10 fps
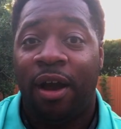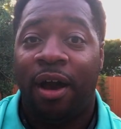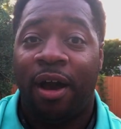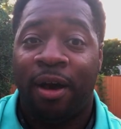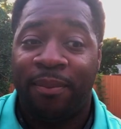
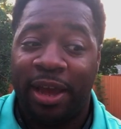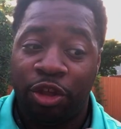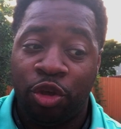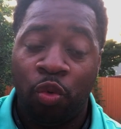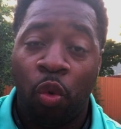
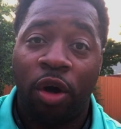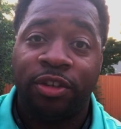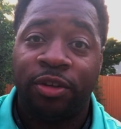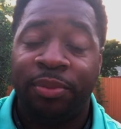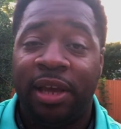And you
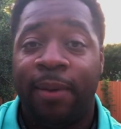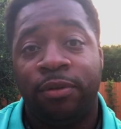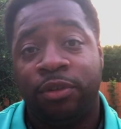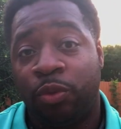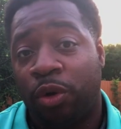want to be
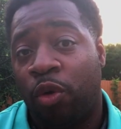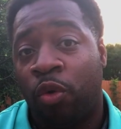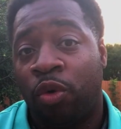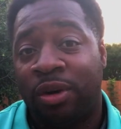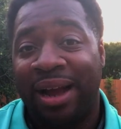able to
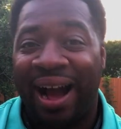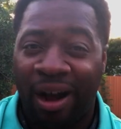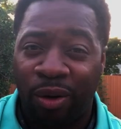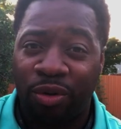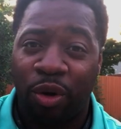record
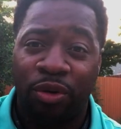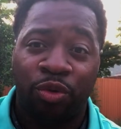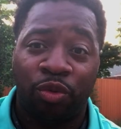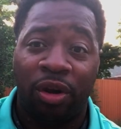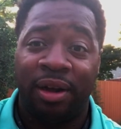out on
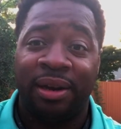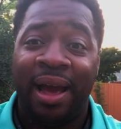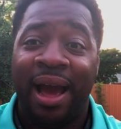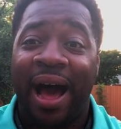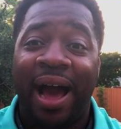the run,
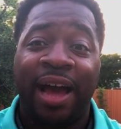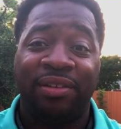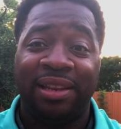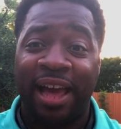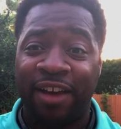I have
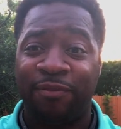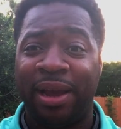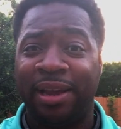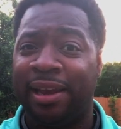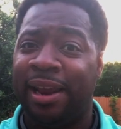a lav
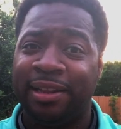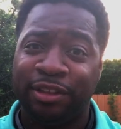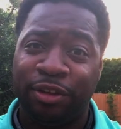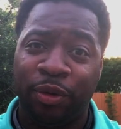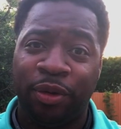mic
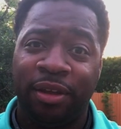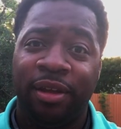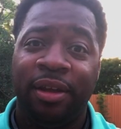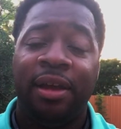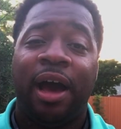connected to it.
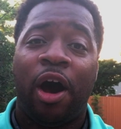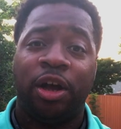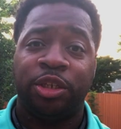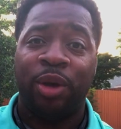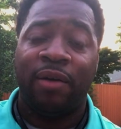I
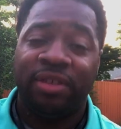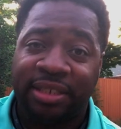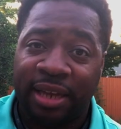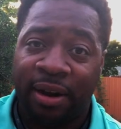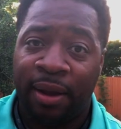also have a
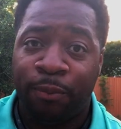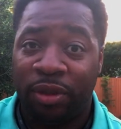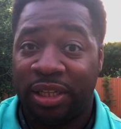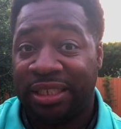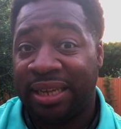setup
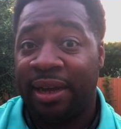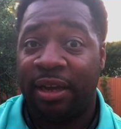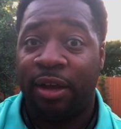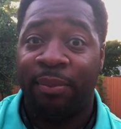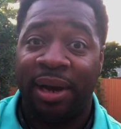with a
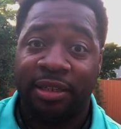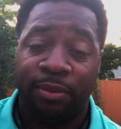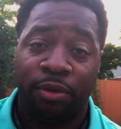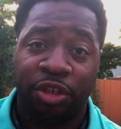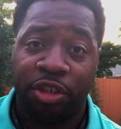shotgun mic that
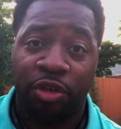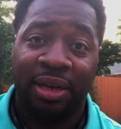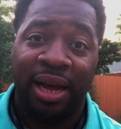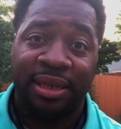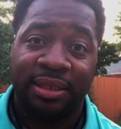I'm going to show
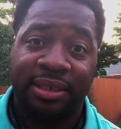you guys in